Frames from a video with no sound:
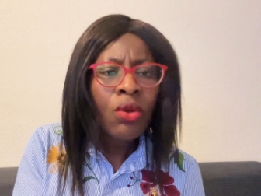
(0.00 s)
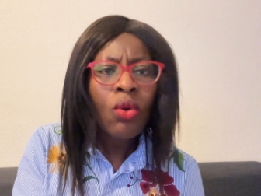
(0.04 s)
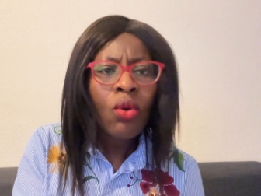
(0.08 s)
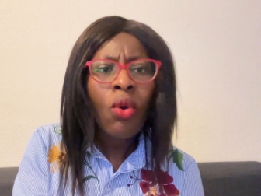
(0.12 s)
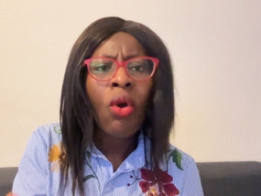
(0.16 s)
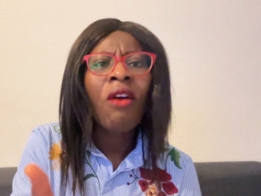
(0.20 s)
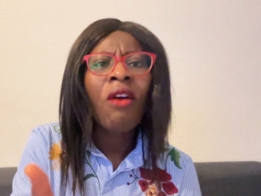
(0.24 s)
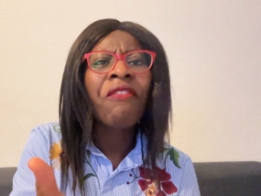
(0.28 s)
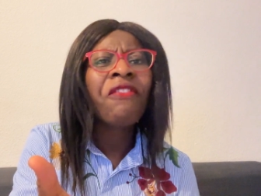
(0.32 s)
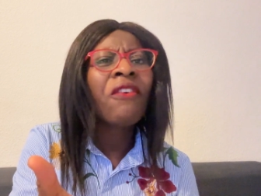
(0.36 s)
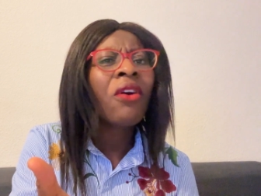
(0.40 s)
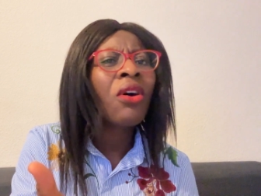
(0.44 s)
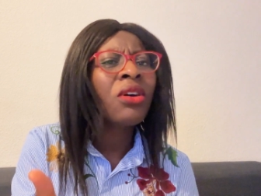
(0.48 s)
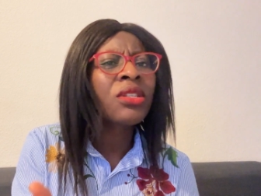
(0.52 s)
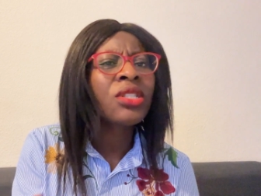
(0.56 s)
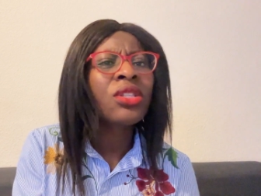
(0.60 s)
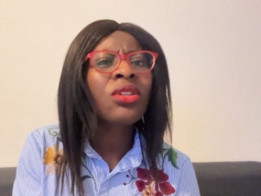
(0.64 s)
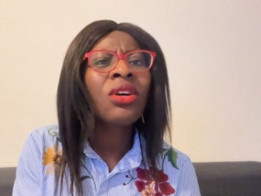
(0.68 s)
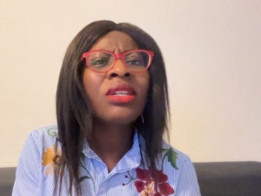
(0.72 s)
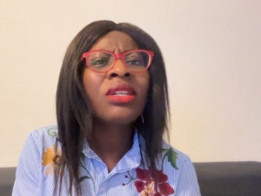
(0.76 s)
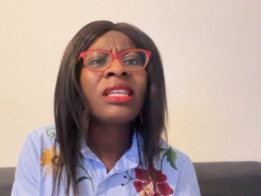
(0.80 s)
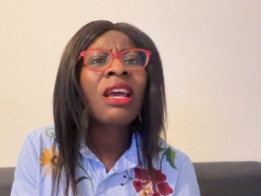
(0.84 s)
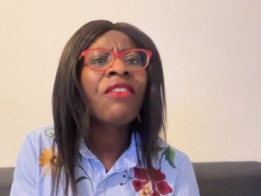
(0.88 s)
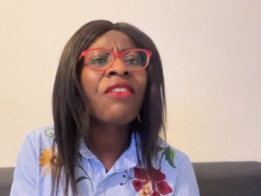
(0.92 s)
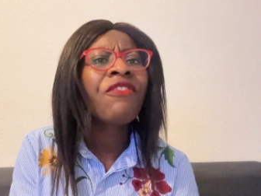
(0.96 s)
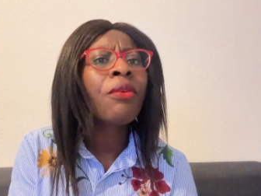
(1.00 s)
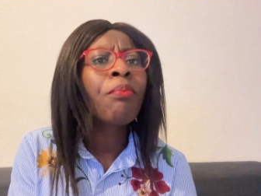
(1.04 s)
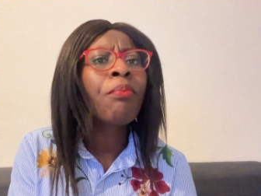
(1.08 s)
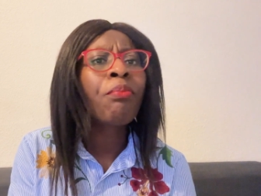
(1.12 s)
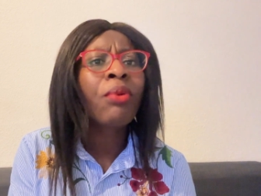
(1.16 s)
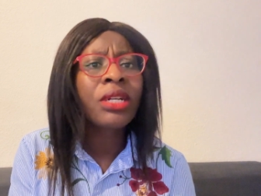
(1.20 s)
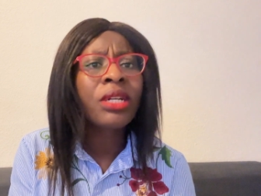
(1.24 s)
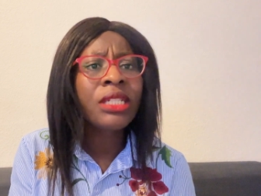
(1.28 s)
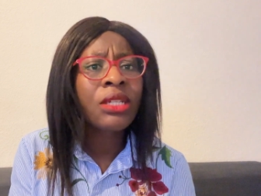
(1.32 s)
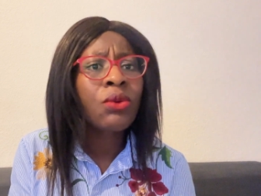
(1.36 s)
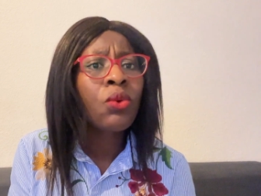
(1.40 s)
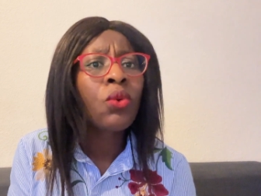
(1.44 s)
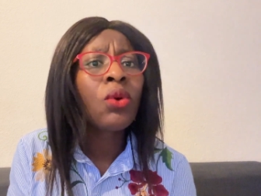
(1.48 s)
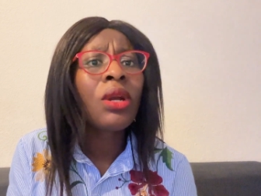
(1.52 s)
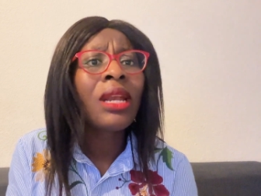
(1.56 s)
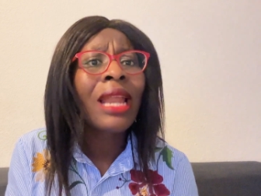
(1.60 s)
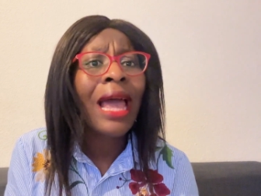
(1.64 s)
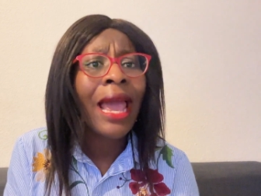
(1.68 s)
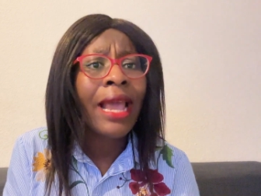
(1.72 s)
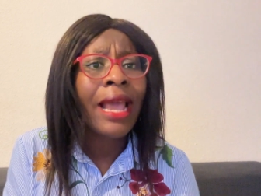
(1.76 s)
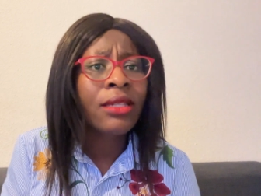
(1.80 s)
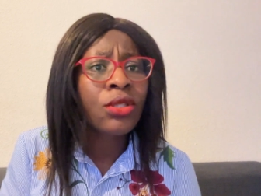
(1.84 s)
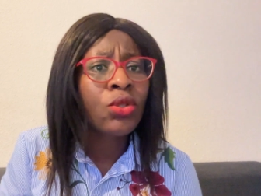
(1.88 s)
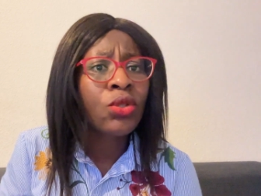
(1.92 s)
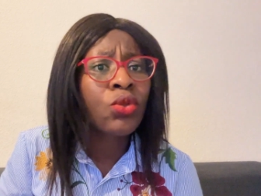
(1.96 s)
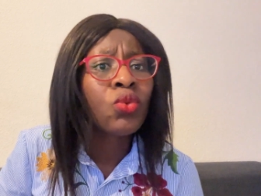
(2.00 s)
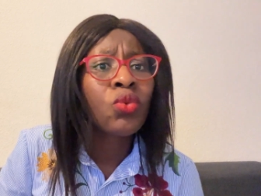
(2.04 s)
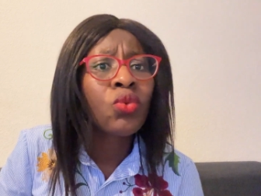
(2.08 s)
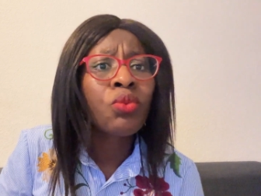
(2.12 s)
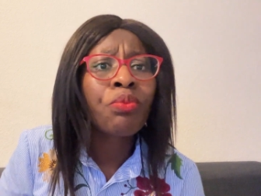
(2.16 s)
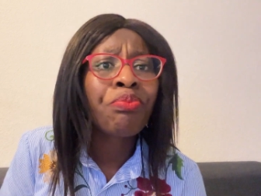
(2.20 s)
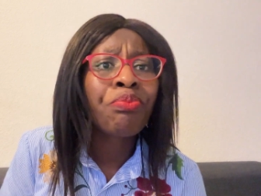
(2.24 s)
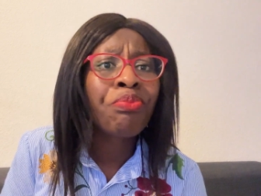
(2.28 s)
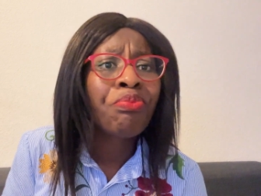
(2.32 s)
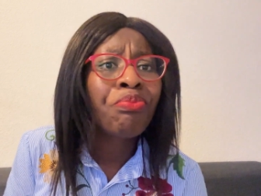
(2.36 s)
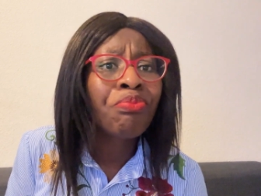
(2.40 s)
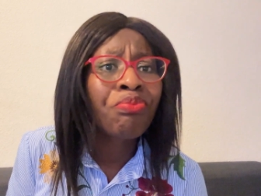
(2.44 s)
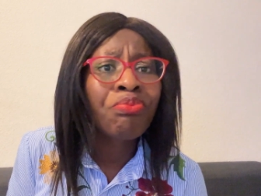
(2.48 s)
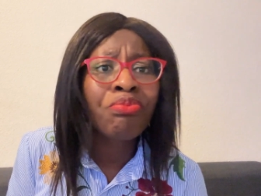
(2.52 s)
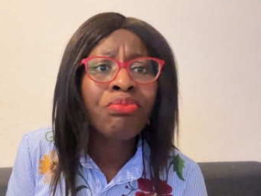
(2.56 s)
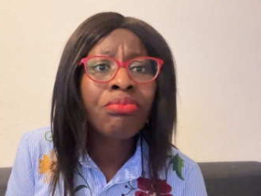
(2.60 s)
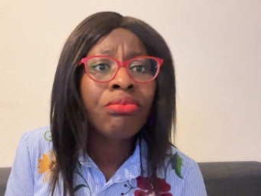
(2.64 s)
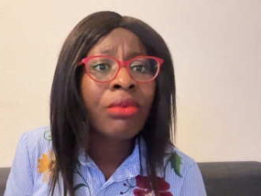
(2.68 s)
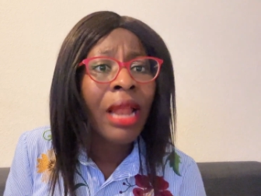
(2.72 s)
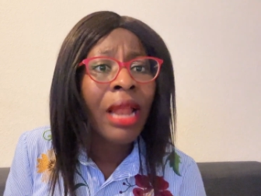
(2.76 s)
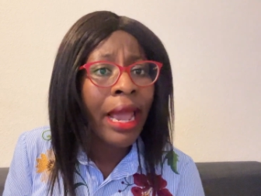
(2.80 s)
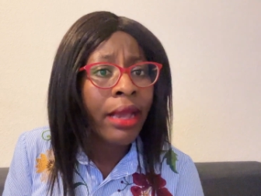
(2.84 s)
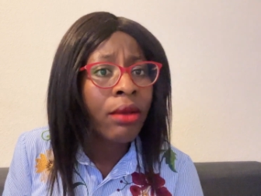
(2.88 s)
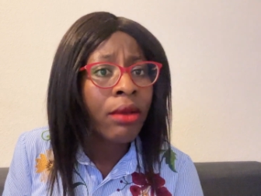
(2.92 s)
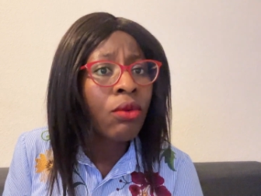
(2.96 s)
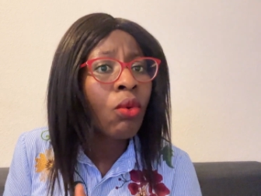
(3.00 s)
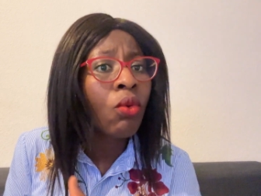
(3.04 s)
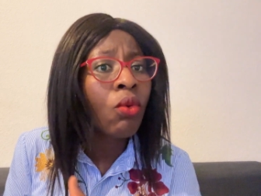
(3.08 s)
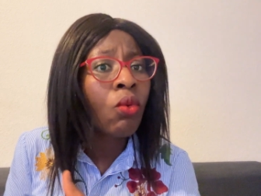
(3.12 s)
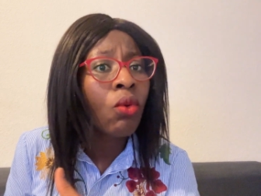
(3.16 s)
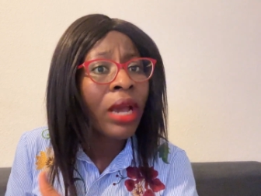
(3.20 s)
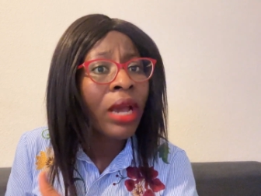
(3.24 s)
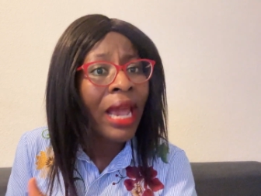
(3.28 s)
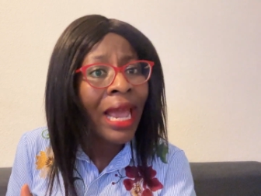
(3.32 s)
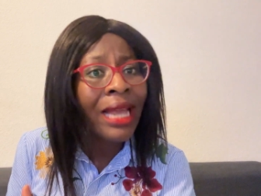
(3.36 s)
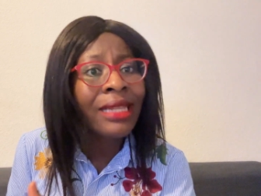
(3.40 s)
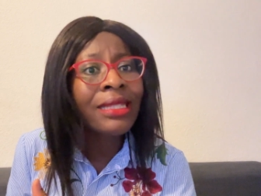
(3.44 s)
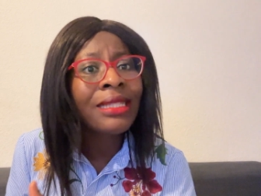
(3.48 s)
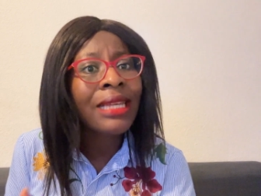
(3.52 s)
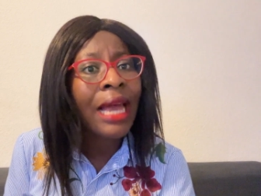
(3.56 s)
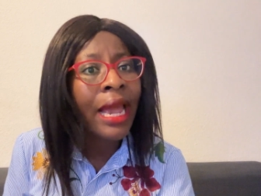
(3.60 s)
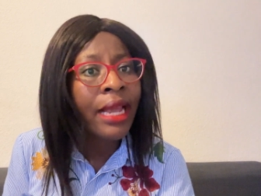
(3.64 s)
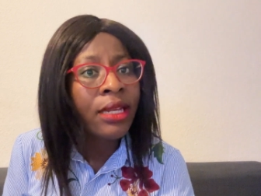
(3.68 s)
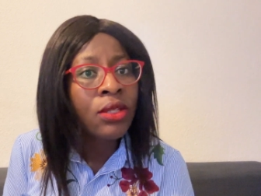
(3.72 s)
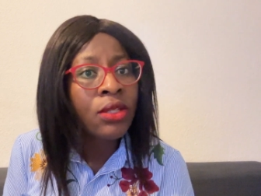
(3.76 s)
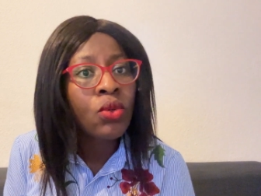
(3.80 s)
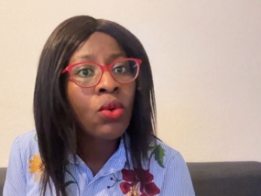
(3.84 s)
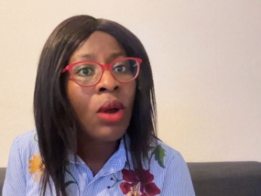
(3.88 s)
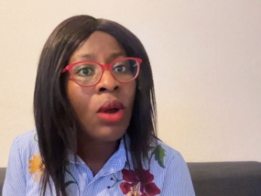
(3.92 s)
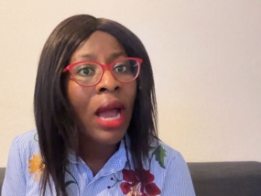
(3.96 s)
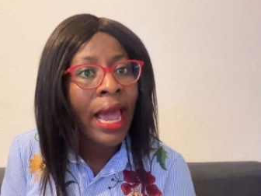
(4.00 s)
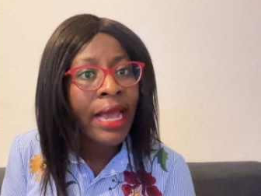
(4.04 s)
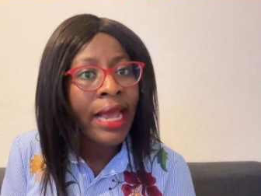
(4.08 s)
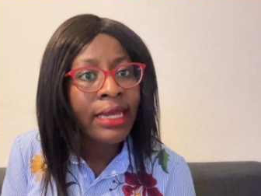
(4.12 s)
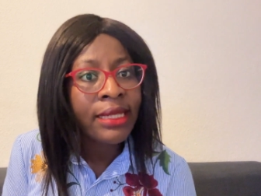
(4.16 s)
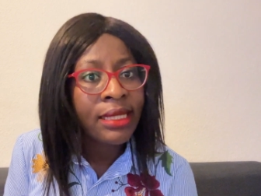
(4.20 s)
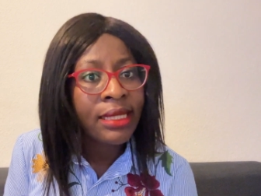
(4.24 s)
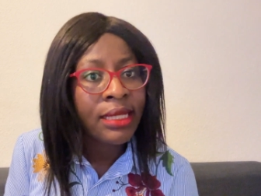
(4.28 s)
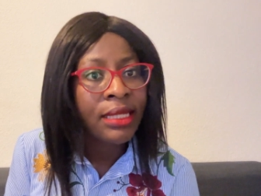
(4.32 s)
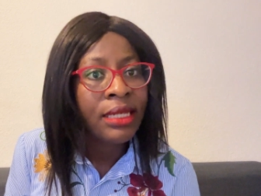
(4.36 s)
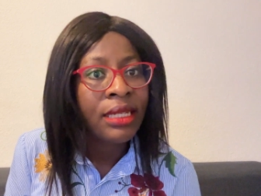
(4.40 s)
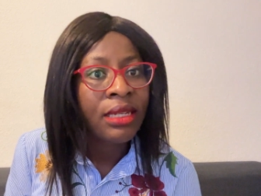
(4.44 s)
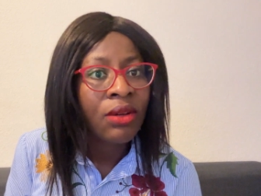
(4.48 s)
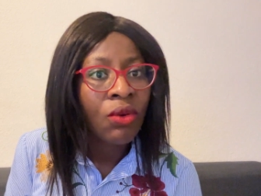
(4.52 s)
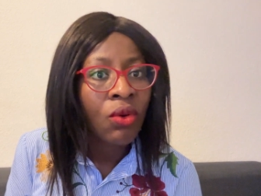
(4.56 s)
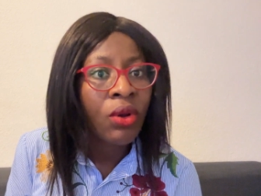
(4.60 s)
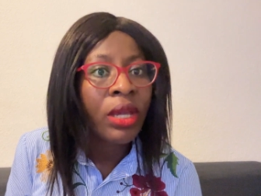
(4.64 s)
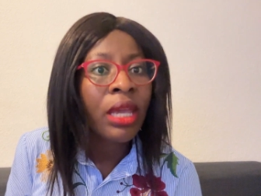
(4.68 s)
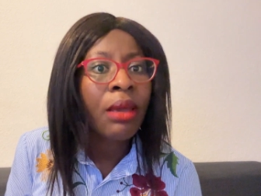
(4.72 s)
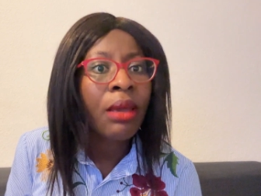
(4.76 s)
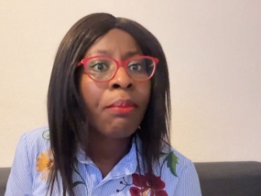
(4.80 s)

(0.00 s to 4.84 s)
of course, not everybody would like to like enter into IT, okay,